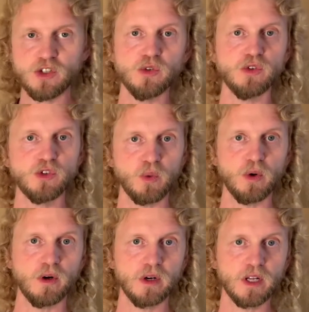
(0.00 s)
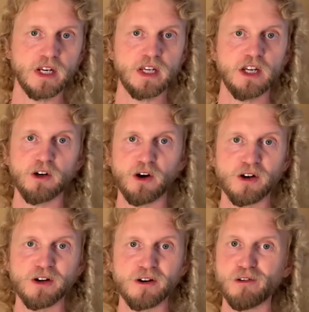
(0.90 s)
used word in a
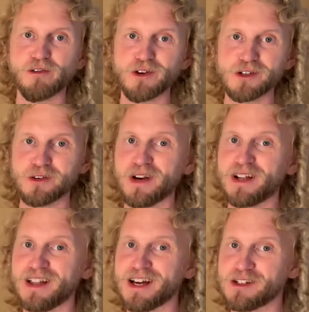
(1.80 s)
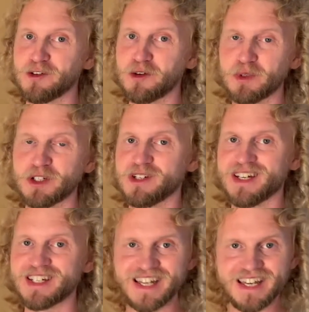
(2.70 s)
kindergarten or first grade classroom, which is
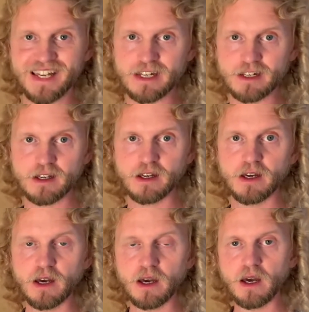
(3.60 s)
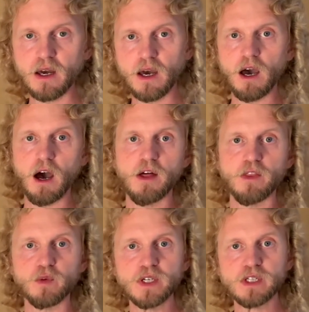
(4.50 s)
attend. And
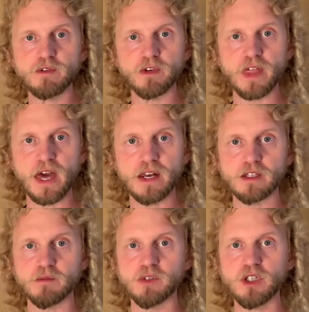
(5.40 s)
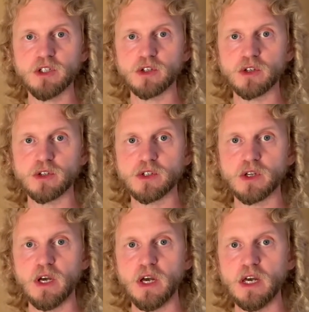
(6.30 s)
the reason for that is some teachers
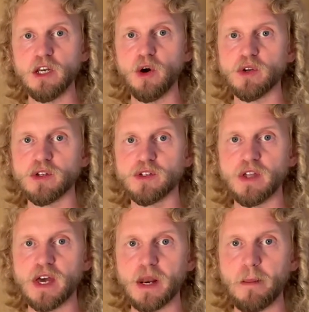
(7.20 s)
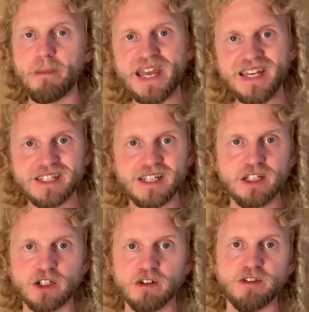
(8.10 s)
noticed that pay
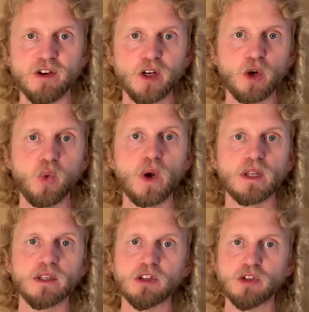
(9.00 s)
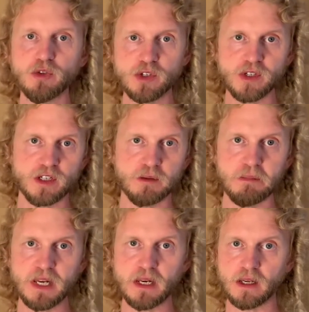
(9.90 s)
attention very quickly loses its
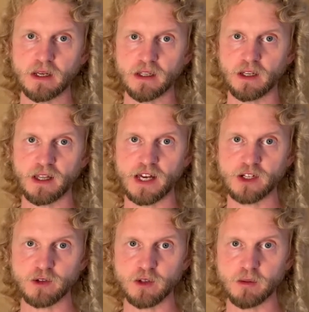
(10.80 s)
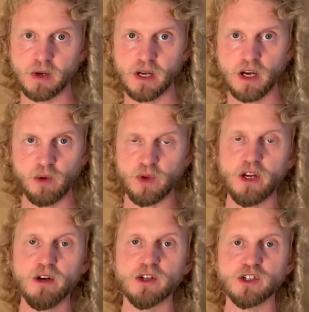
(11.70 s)
meaning in the classroom. We
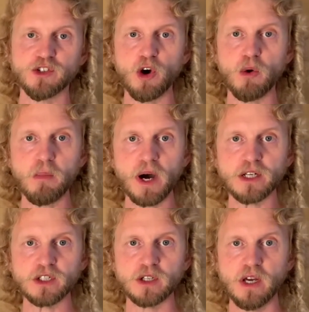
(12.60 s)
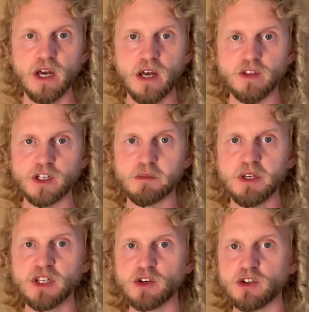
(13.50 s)
hear it so much that its
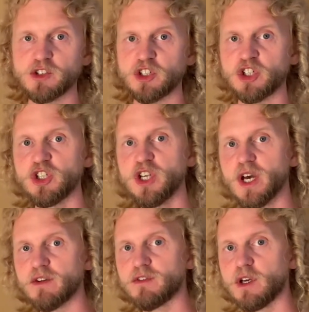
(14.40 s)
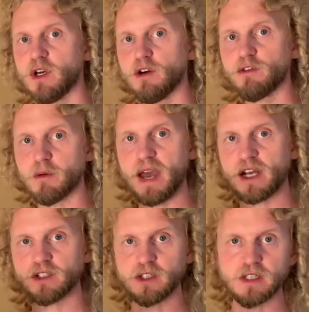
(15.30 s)
meaning starts to shift from
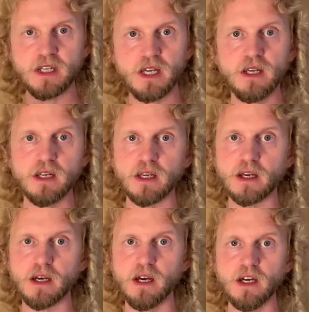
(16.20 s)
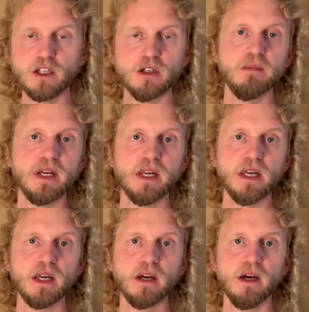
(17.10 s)
actually attending to
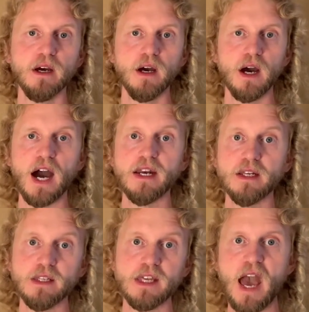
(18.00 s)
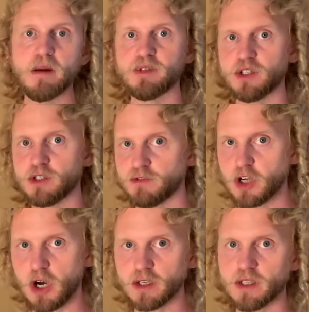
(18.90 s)
meaning I need the absence of
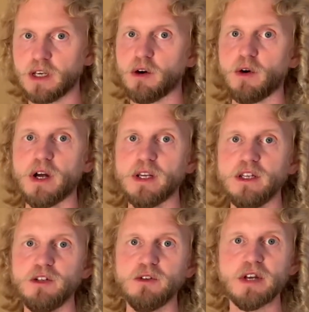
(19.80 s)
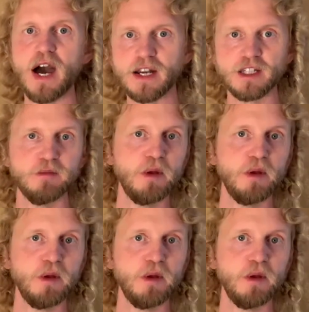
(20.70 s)
talking, or I need you not to be